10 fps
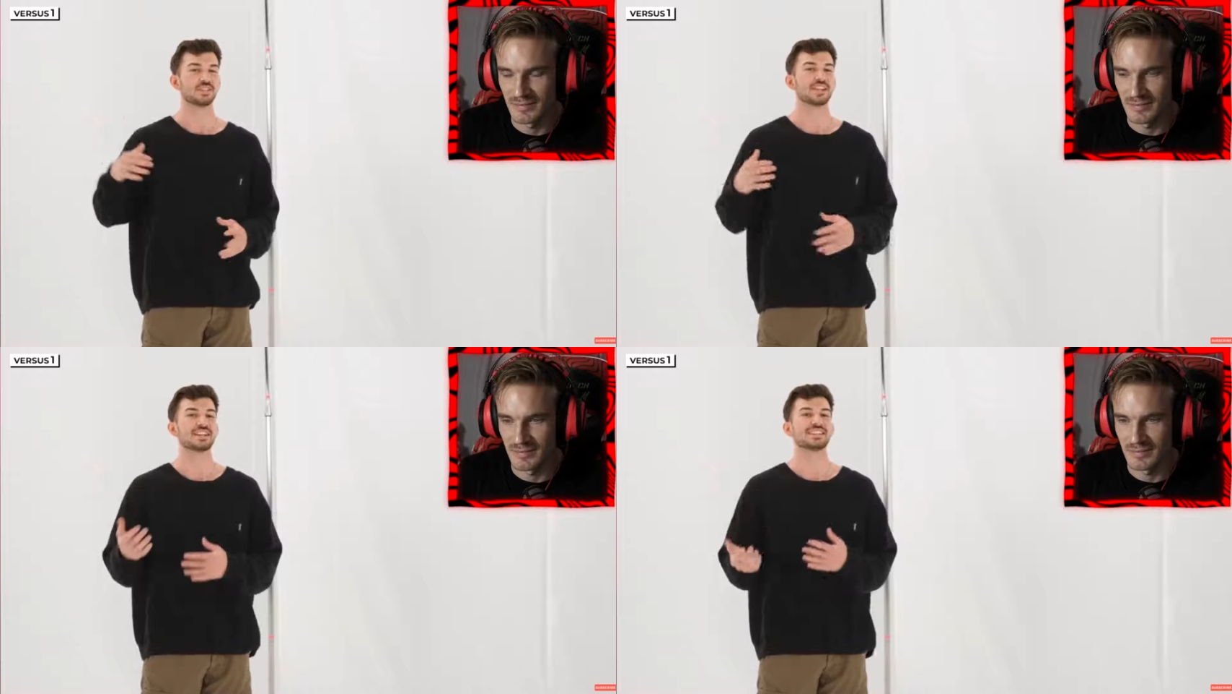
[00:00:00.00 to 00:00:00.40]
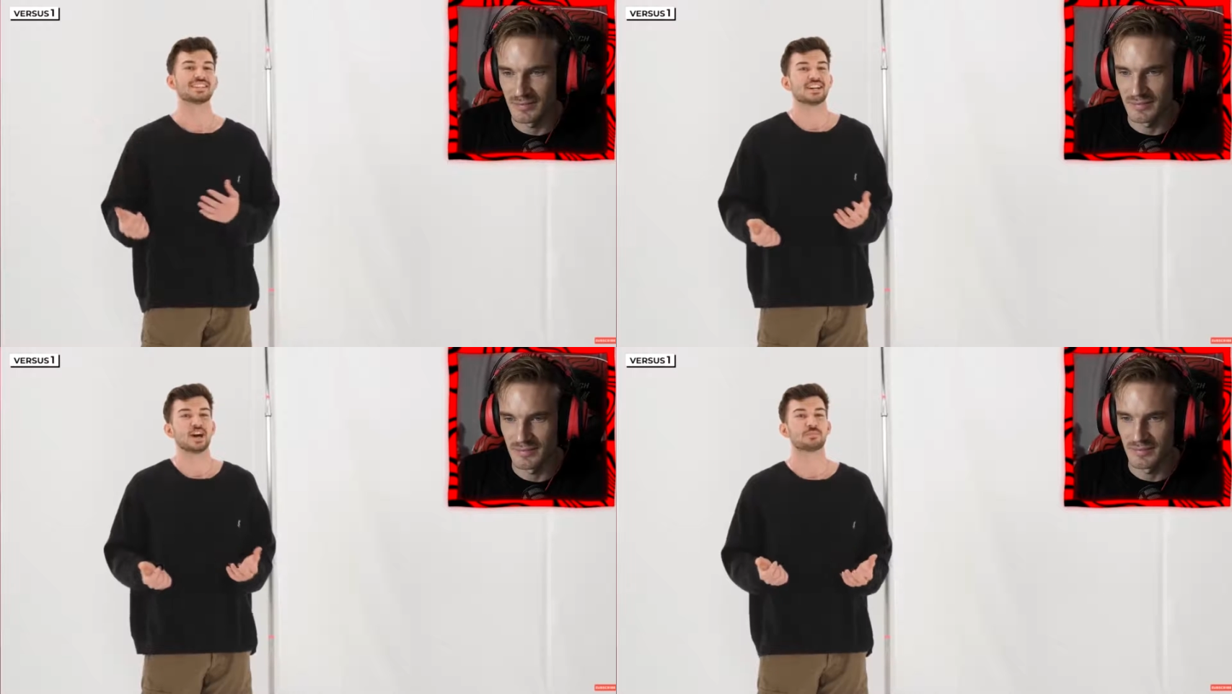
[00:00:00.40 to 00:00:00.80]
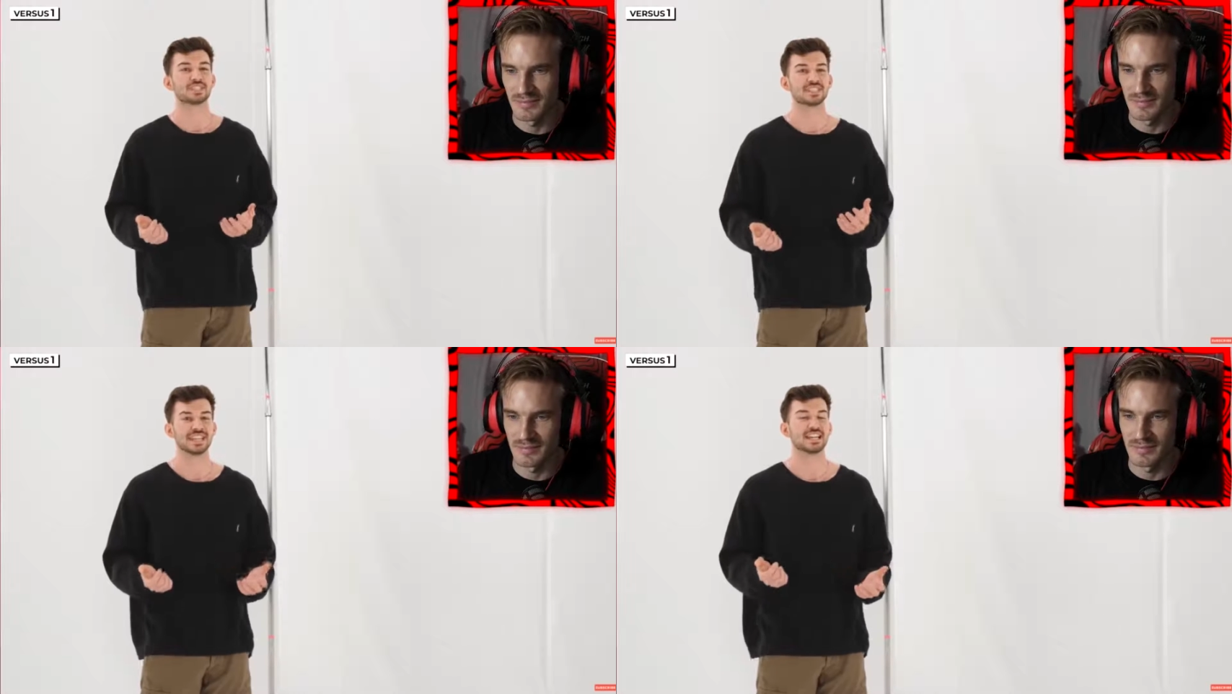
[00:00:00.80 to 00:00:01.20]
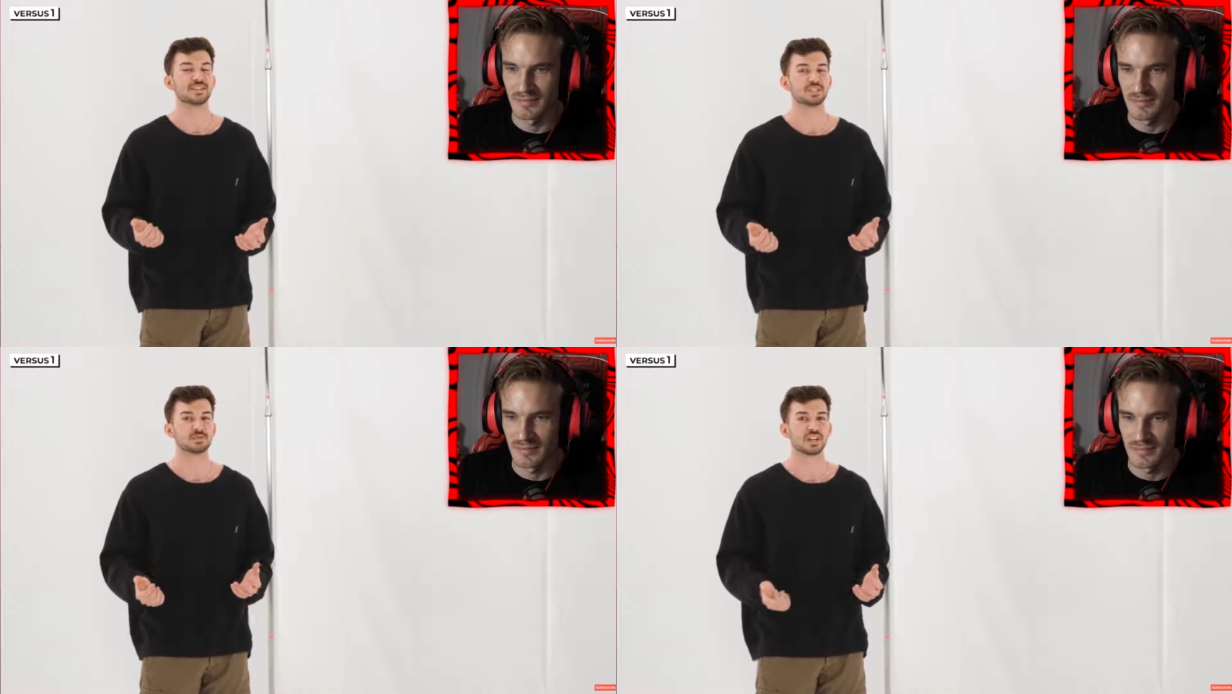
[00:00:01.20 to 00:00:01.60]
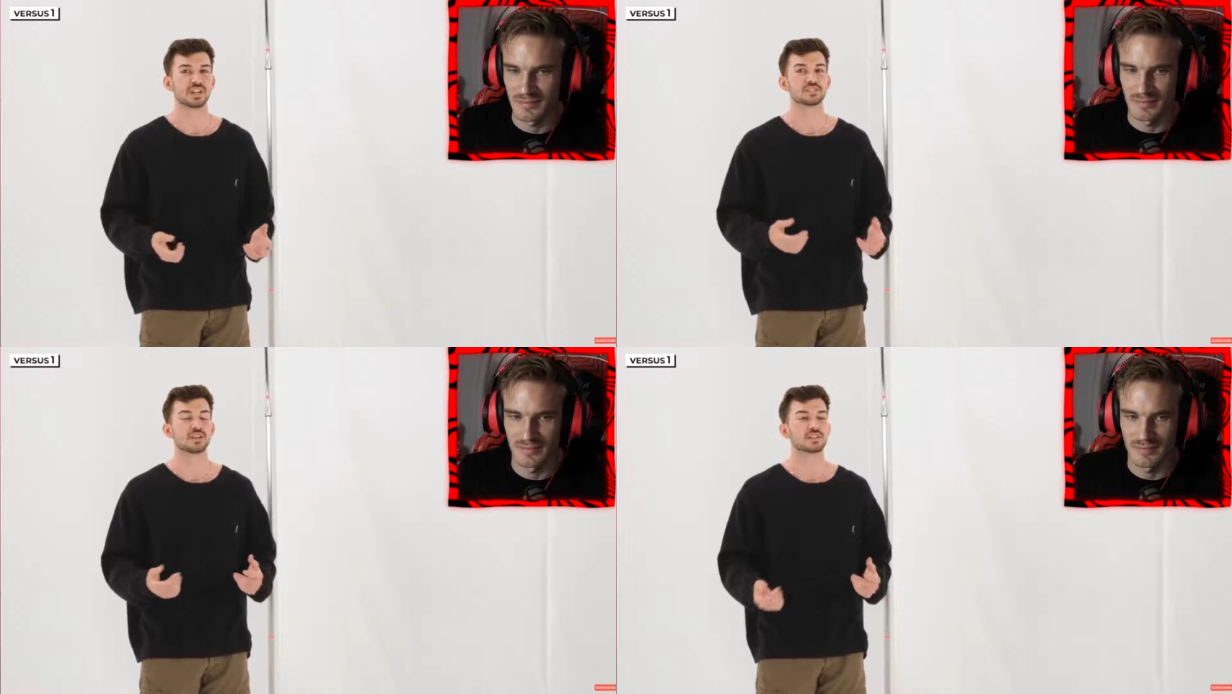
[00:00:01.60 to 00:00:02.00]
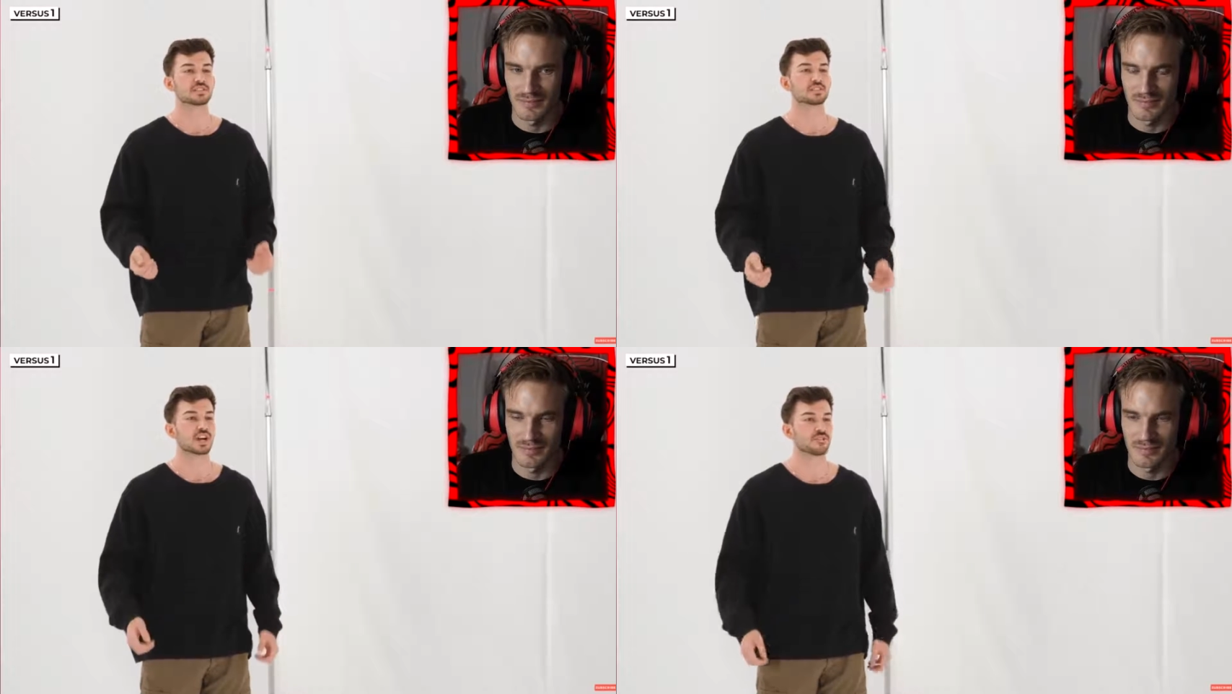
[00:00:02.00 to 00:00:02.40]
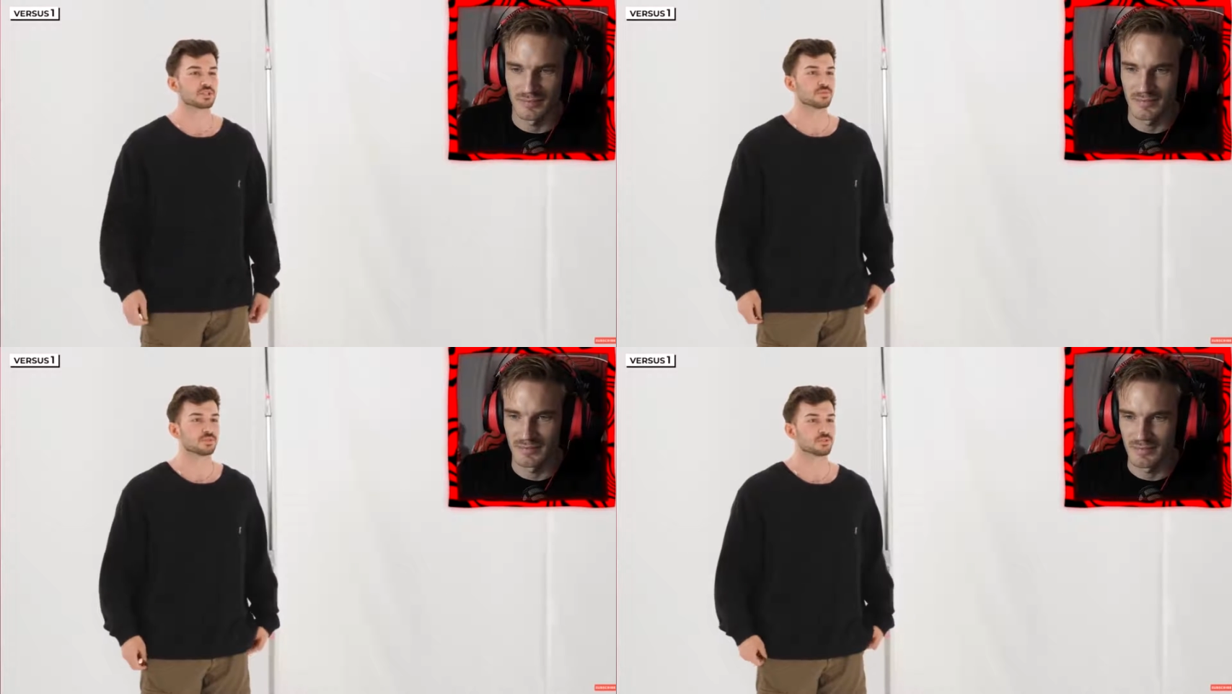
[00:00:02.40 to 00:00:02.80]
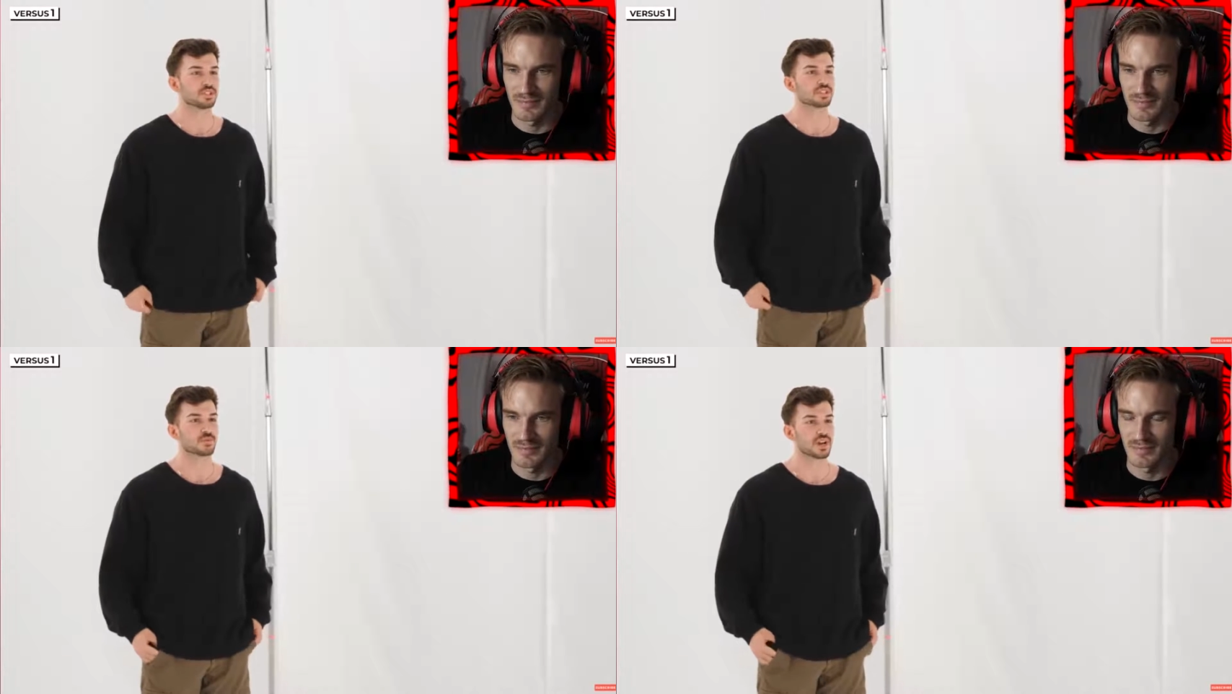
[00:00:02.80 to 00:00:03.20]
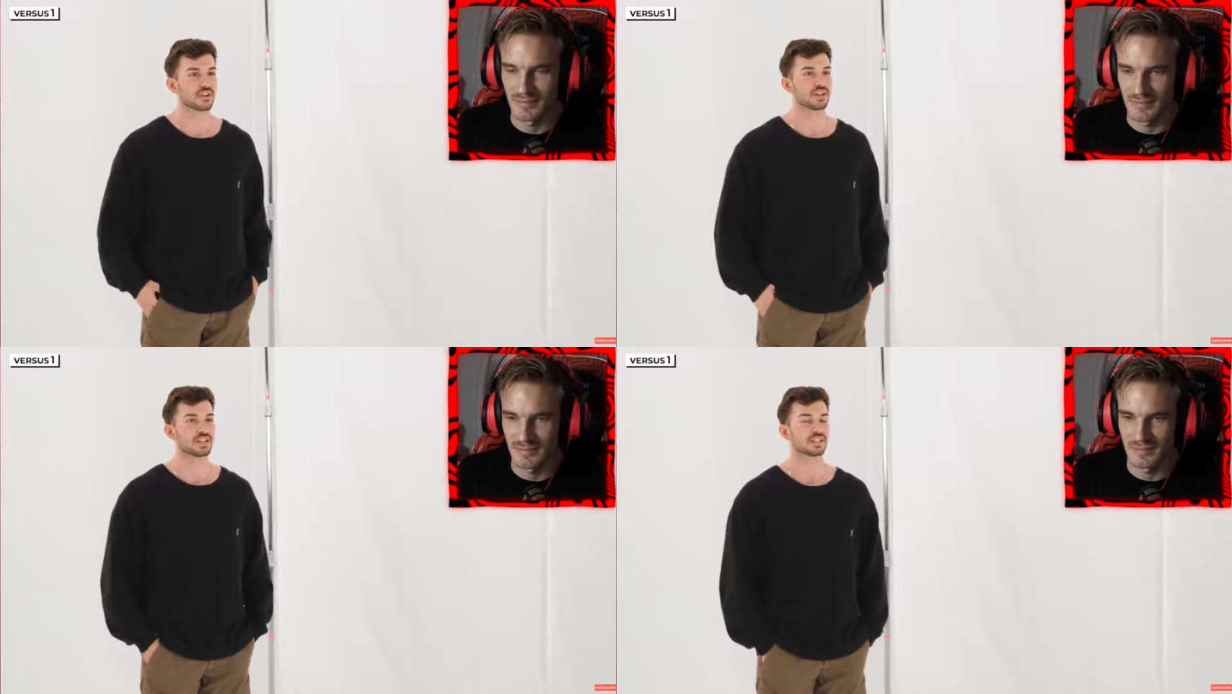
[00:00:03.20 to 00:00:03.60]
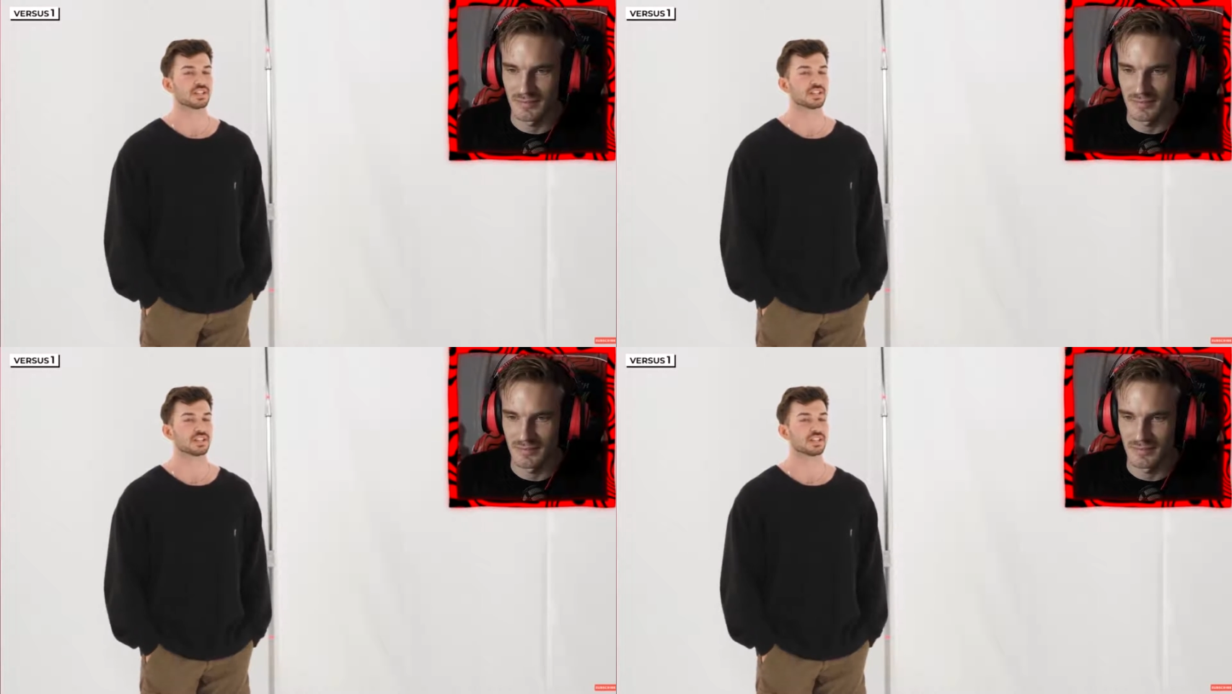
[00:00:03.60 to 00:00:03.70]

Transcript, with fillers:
Speaker 1: know, not up to standards, but as long as they're comfortable with what they're wearing